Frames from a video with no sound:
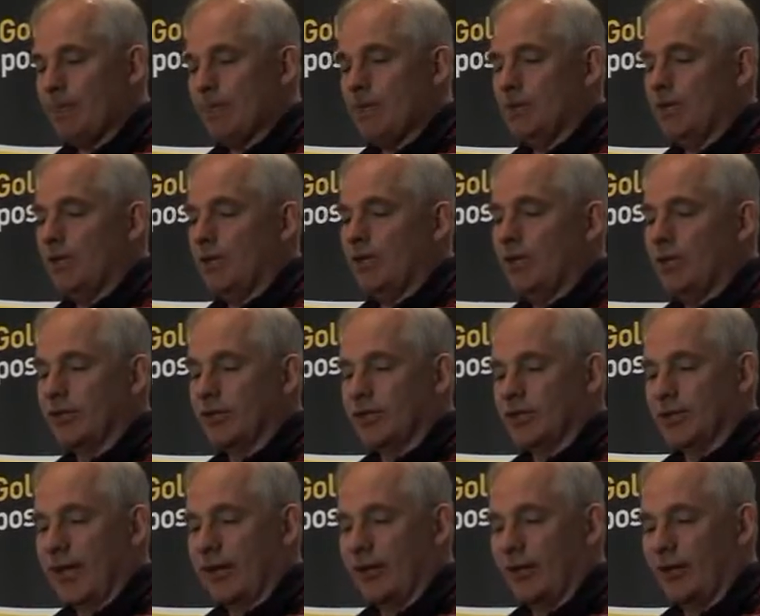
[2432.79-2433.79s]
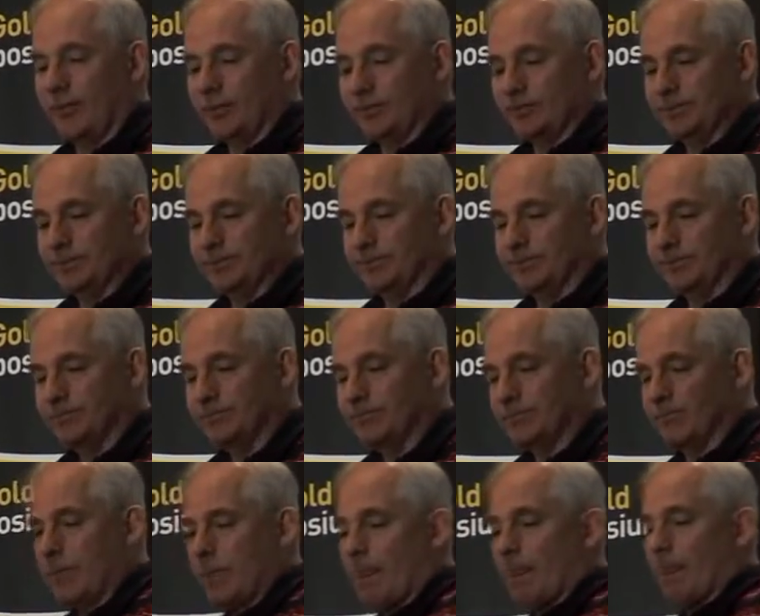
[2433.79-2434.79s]
You've got a loan out on it.
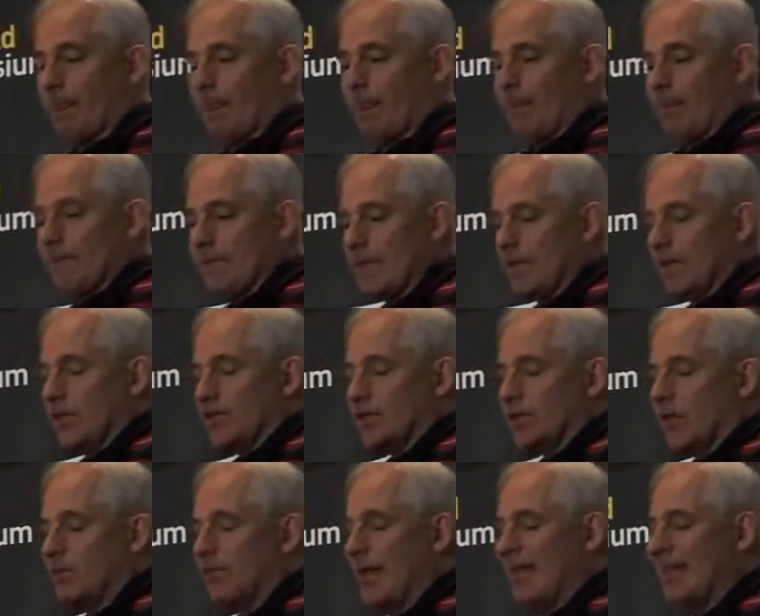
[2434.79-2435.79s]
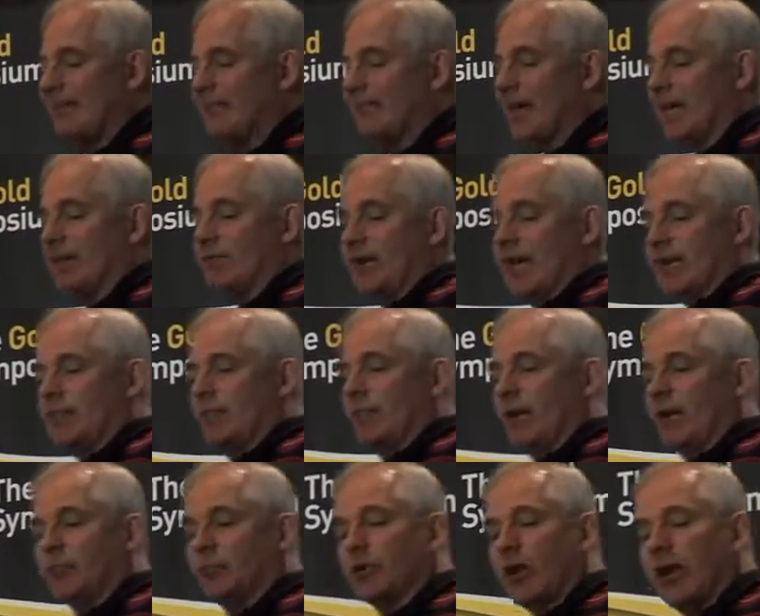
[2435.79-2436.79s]
So money manufactured
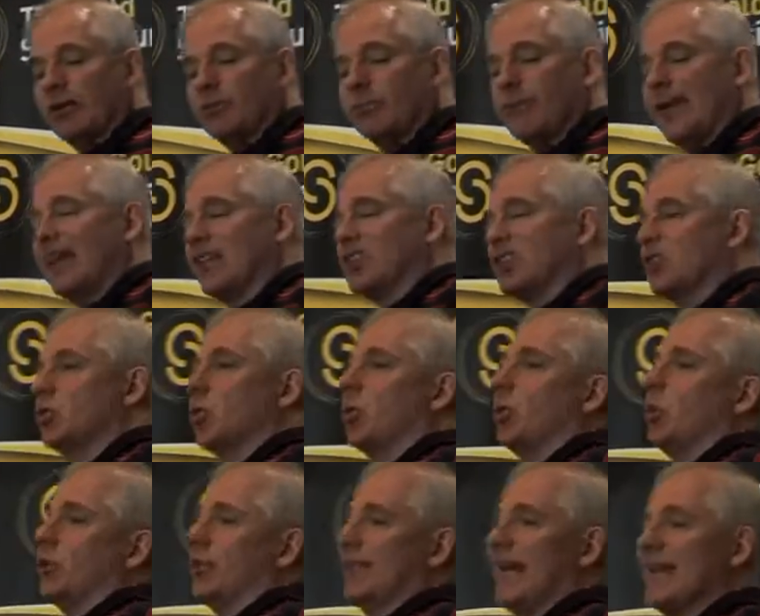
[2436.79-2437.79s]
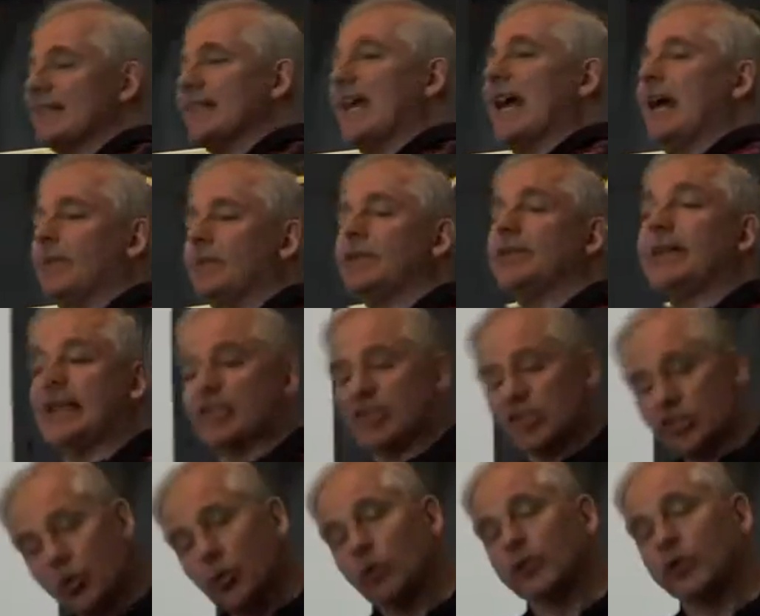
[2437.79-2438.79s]
by the private banks stalled. And as it happened, it had
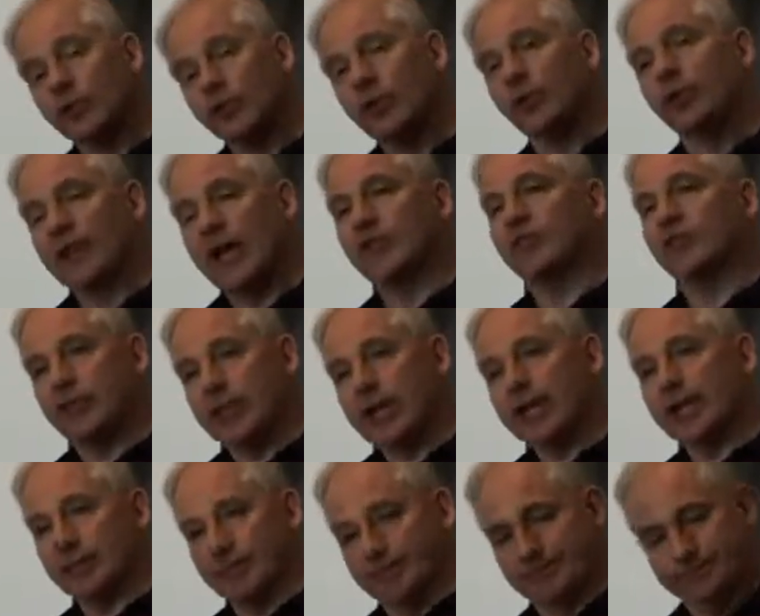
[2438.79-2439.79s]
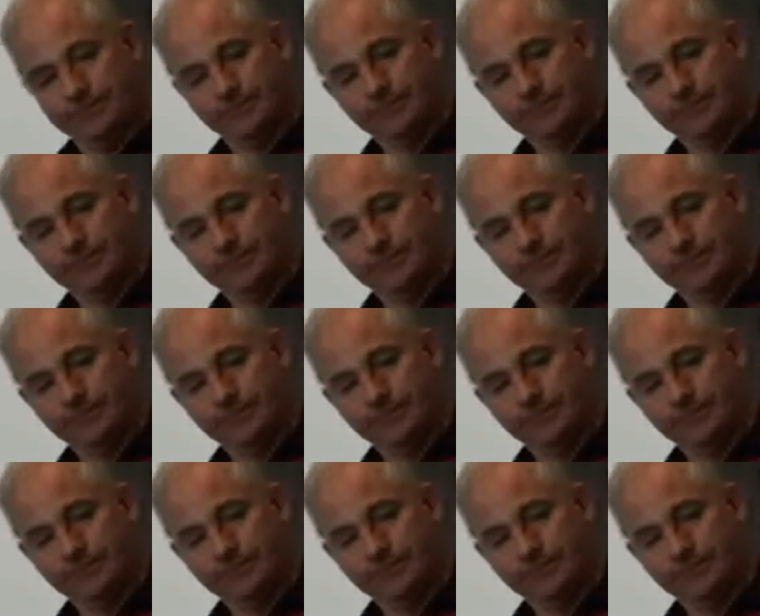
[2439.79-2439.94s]
stalled in 2008.